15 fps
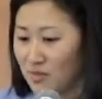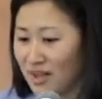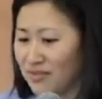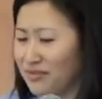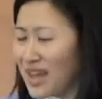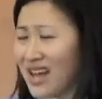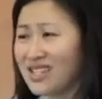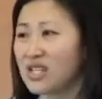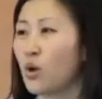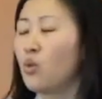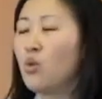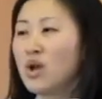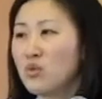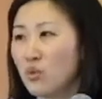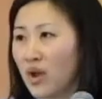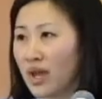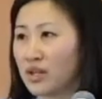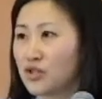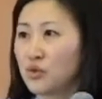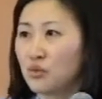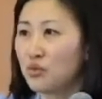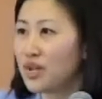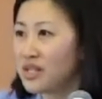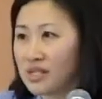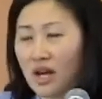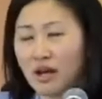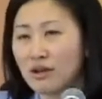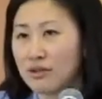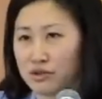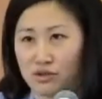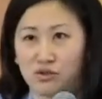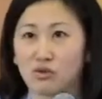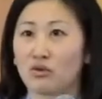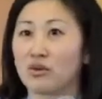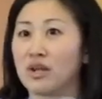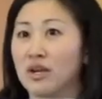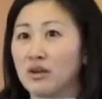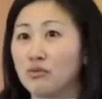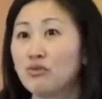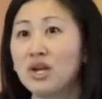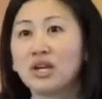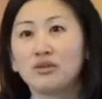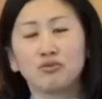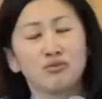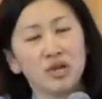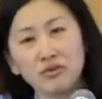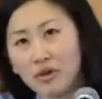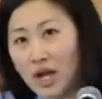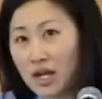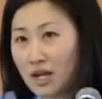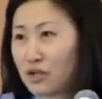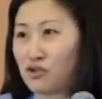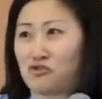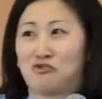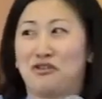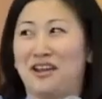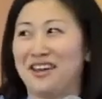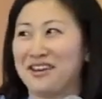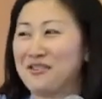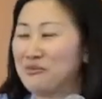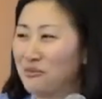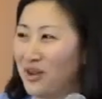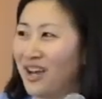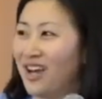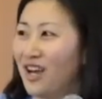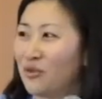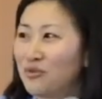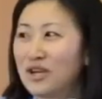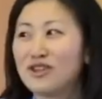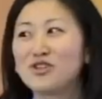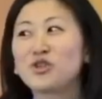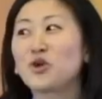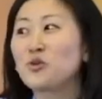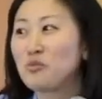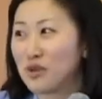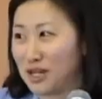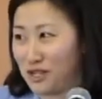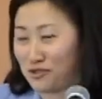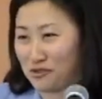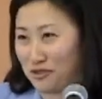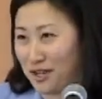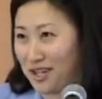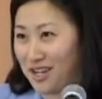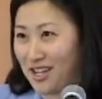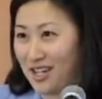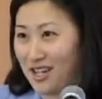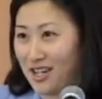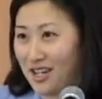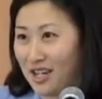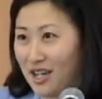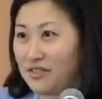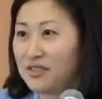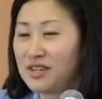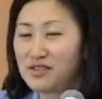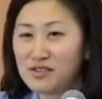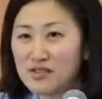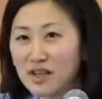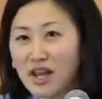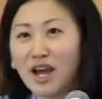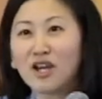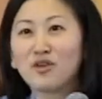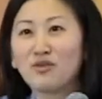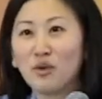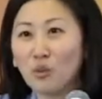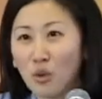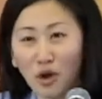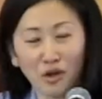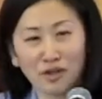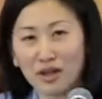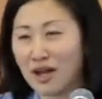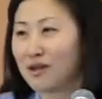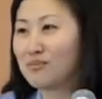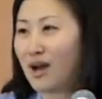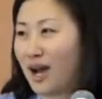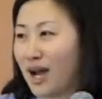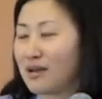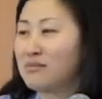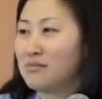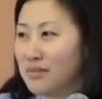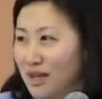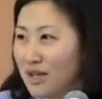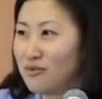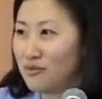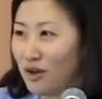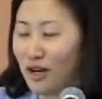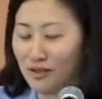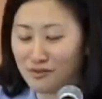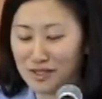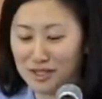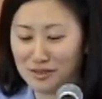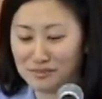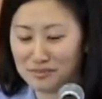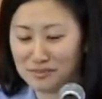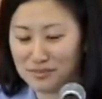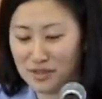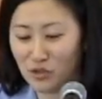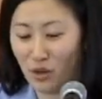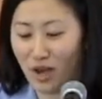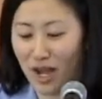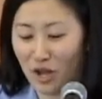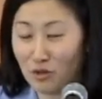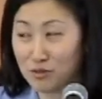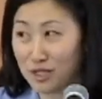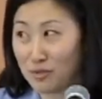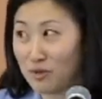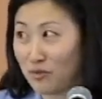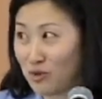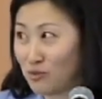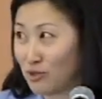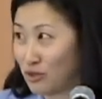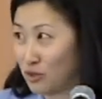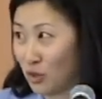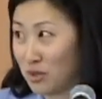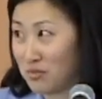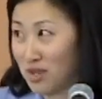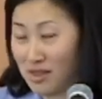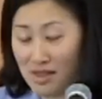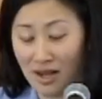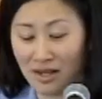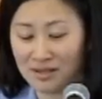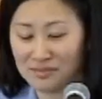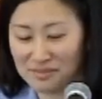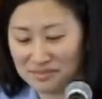that's one way to retell the story, rewrite history, and reinterpret history. And this is the kind of work that I'm involved in. So I hope some of you will join me in that.